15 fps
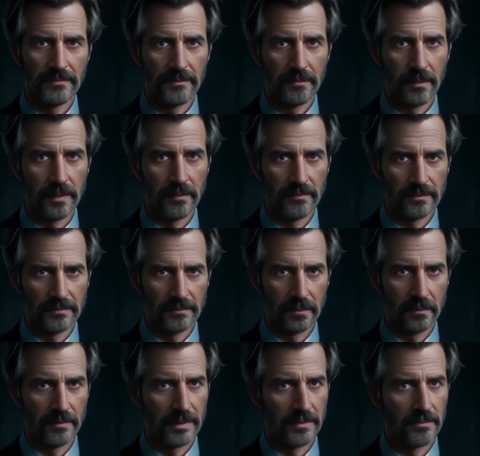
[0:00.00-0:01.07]
while the
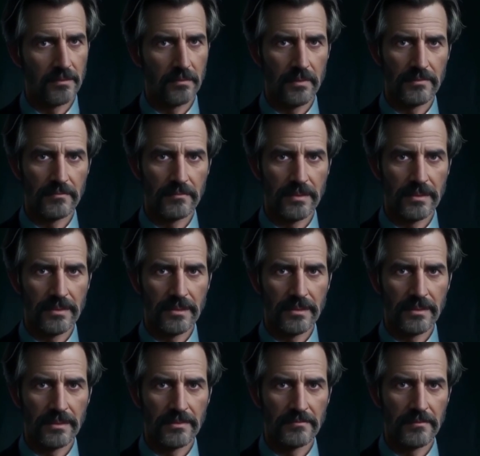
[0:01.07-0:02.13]
four-hour workweek
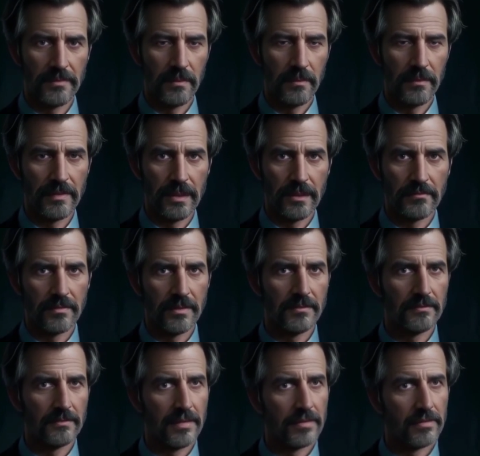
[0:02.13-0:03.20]
is filled with
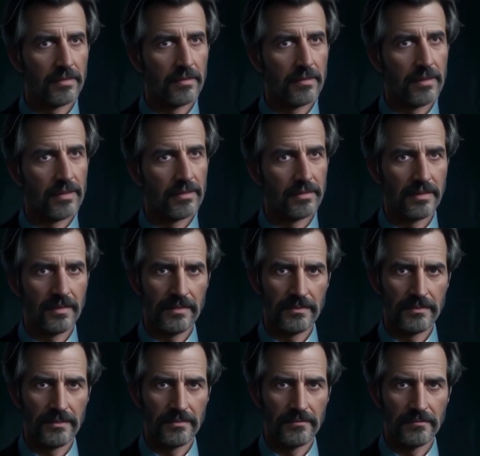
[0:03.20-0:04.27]
unconventional
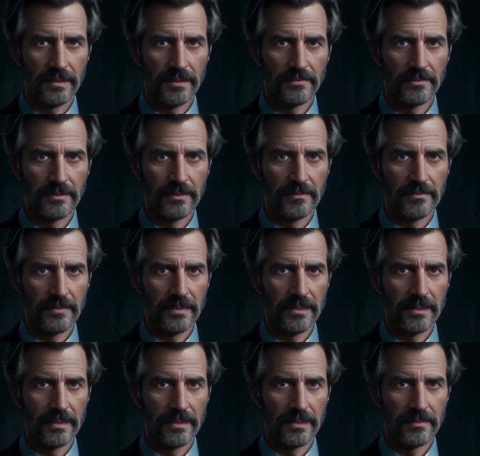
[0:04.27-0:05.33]
ideas and strategies,
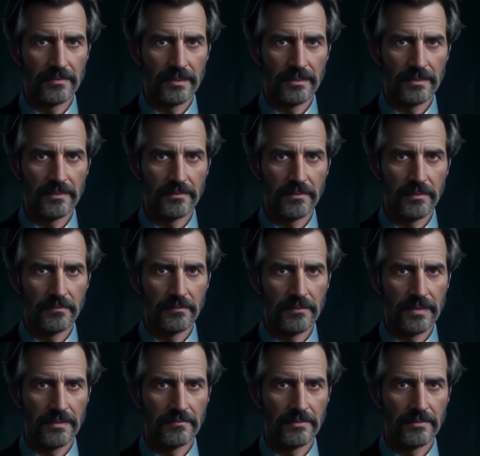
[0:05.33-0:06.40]
it is not
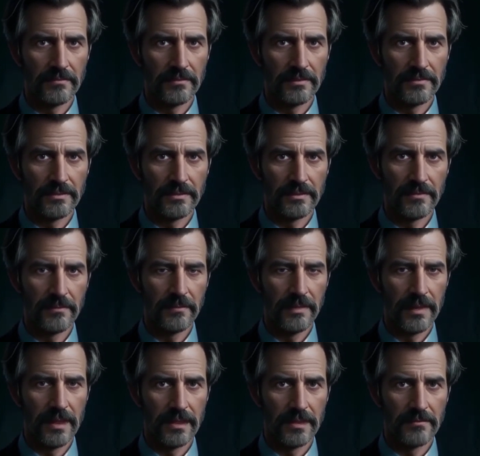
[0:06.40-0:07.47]
without its criticisms.
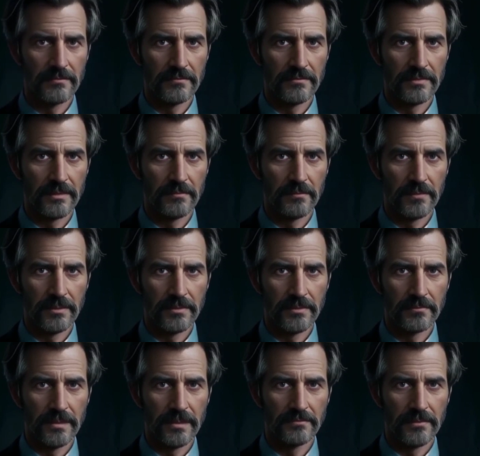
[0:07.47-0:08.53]
Some
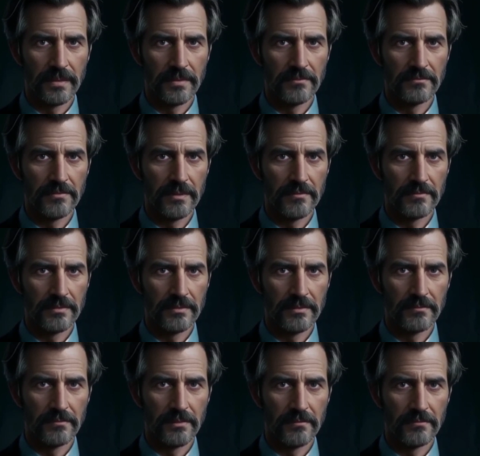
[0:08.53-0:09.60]
readers may find Ferriss's
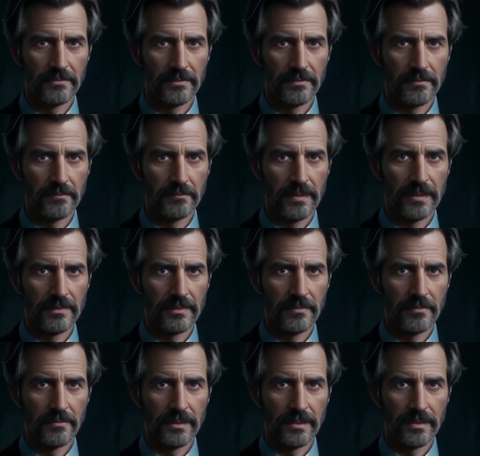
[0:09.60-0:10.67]
approach too
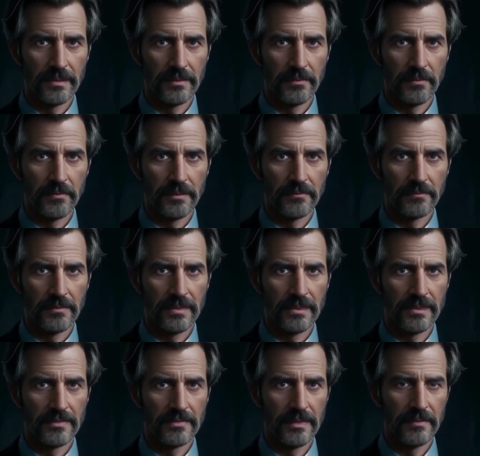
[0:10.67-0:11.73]
radical or
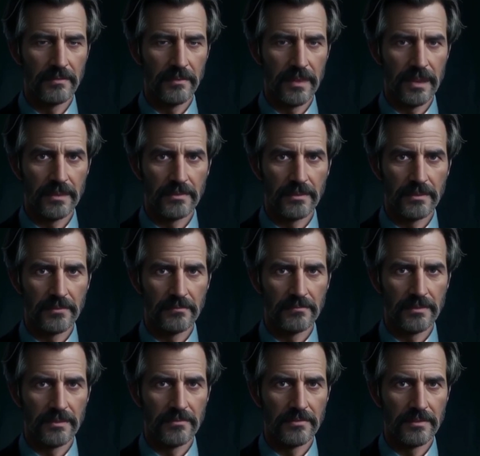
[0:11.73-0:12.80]
unrealistic for their
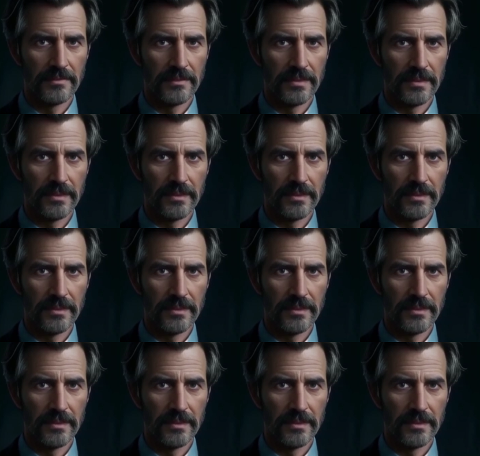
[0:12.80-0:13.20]
circumstances.